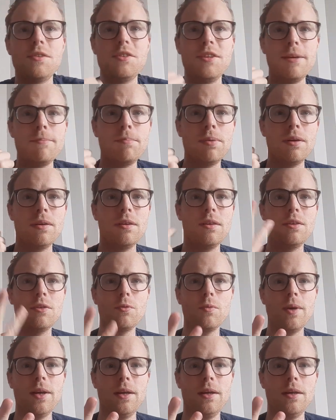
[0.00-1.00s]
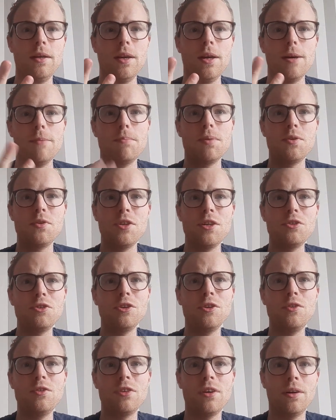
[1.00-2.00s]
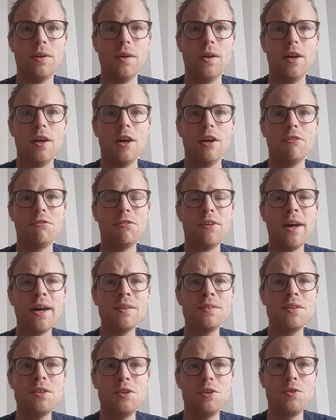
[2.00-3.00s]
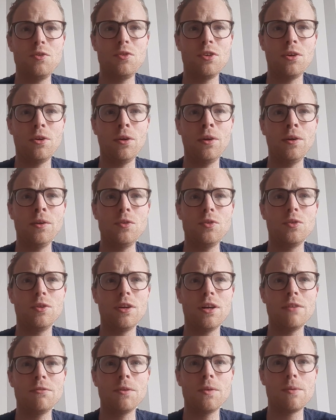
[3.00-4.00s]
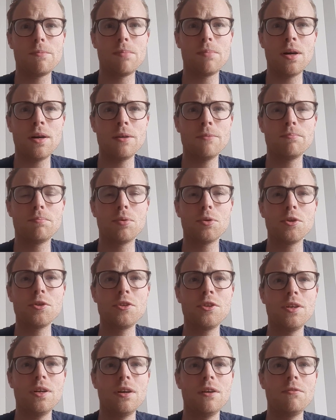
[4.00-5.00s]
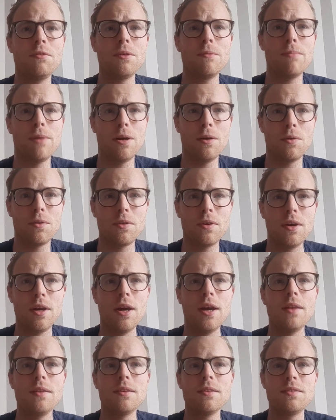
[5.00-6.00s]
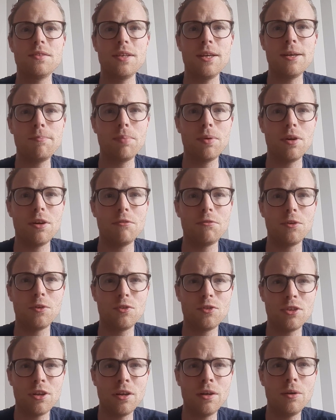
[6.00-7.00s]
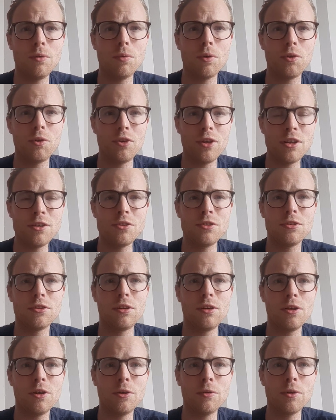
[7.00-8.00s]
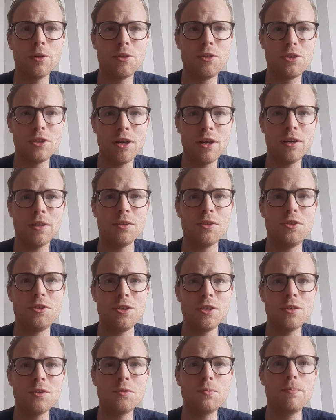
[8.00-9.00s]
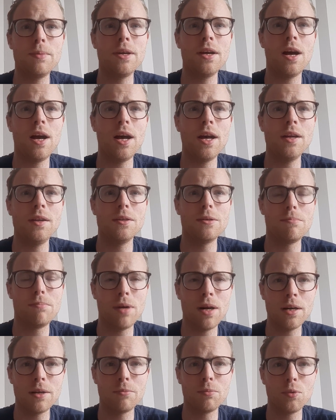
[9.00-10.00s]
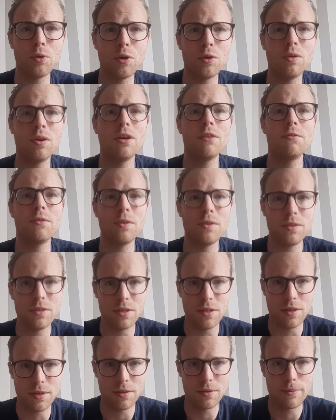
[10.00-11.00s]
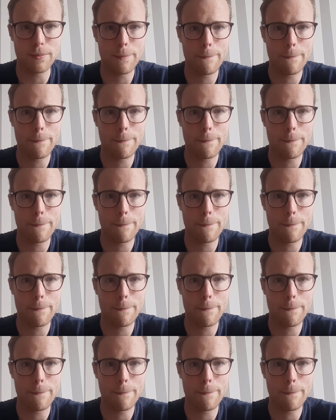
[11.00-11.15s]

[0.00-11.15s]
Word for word: Tip 3. Position tongue. Flatten your tongue to cover the bottom portion of your mouth. The tip of your tongue will touch the lower jaw just behind the bottom row of your teeth.